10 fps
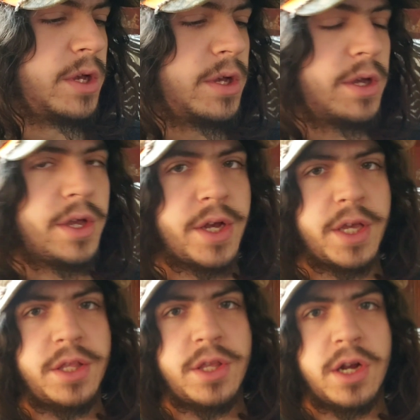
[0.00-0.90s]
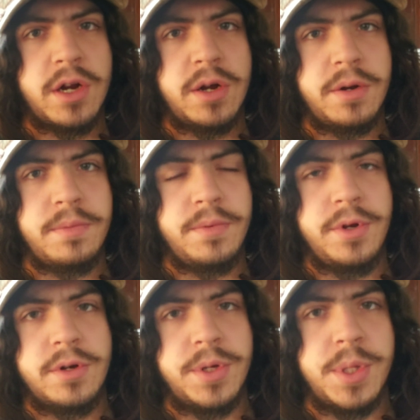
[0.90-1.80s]
And I get there, and,
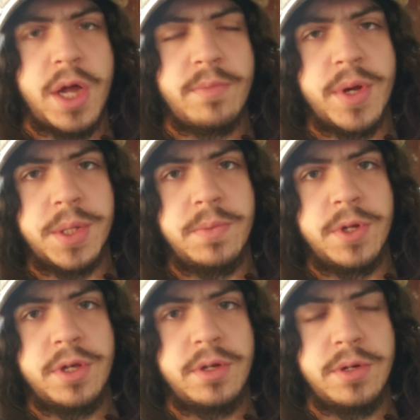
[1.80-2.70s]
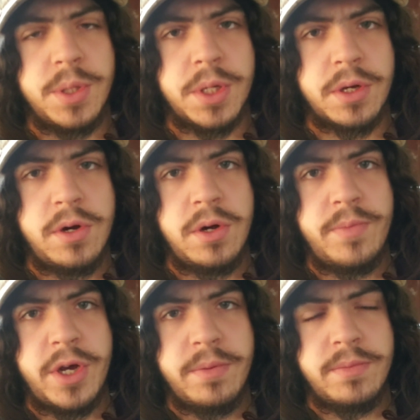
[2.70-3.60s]
he's down messing with it. And he's like, oh, it
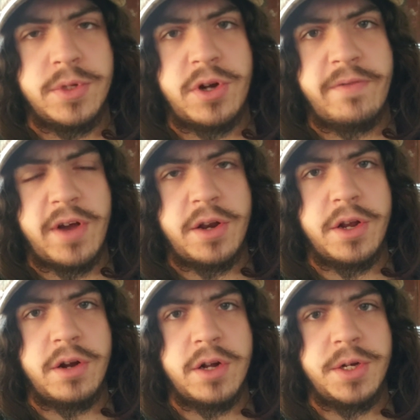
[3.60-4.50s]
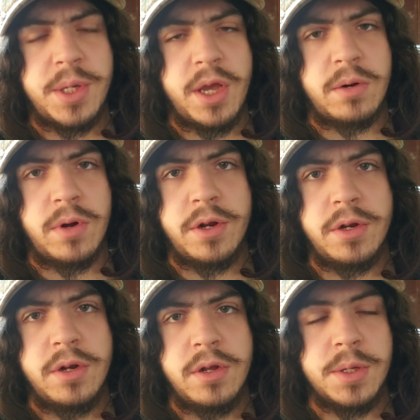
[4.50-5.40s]
might drive out of here. I just had it
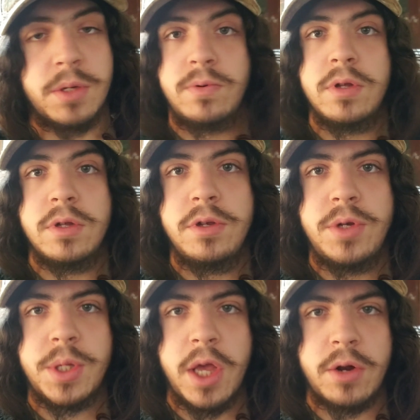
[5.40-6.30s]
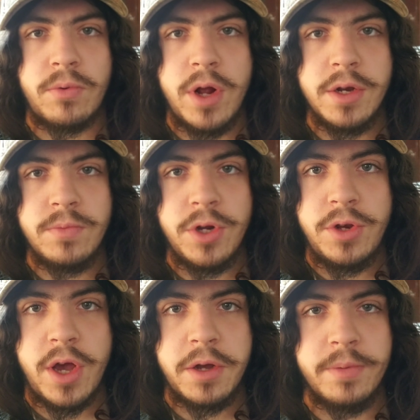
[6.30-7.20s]
running. I was like, what? You just had it running? What are you
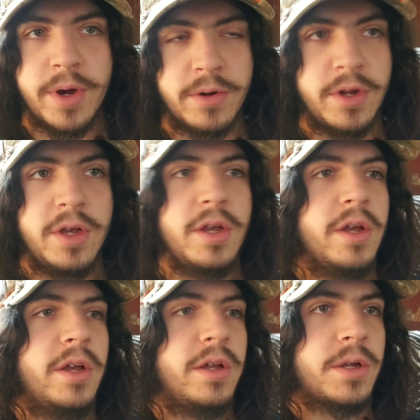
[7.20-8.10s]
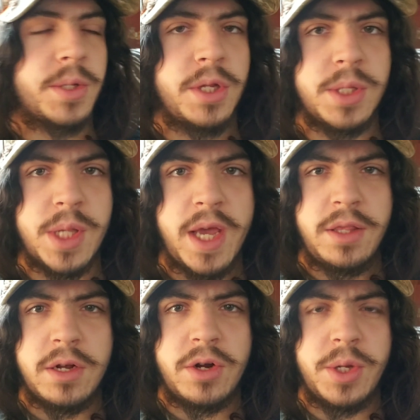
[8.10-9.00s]
talking about? Because it had sat
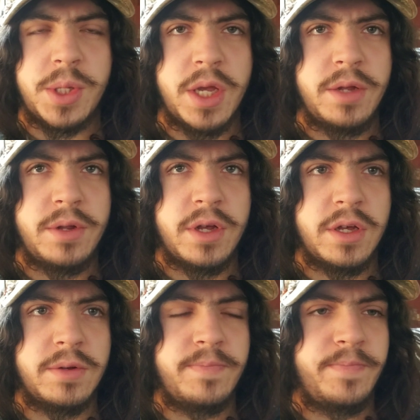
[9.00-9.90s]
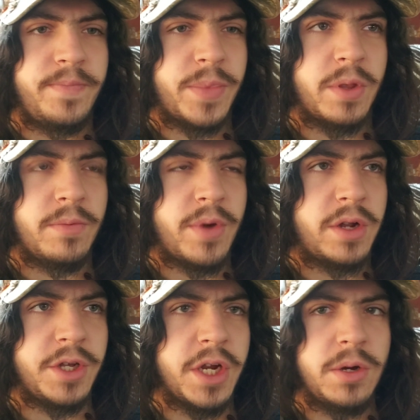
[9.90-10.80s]
there, he said, about
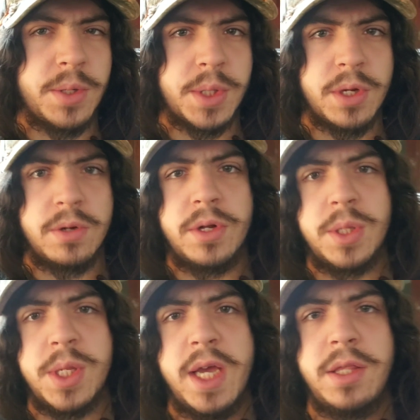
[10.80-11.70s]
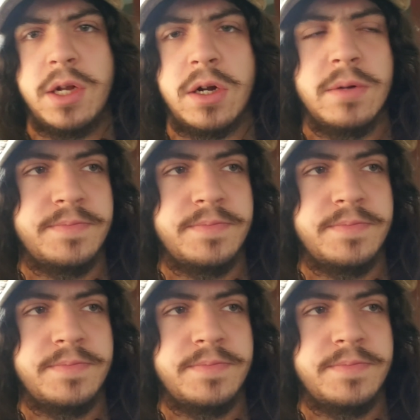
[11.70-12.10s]
a year or so it had sat there.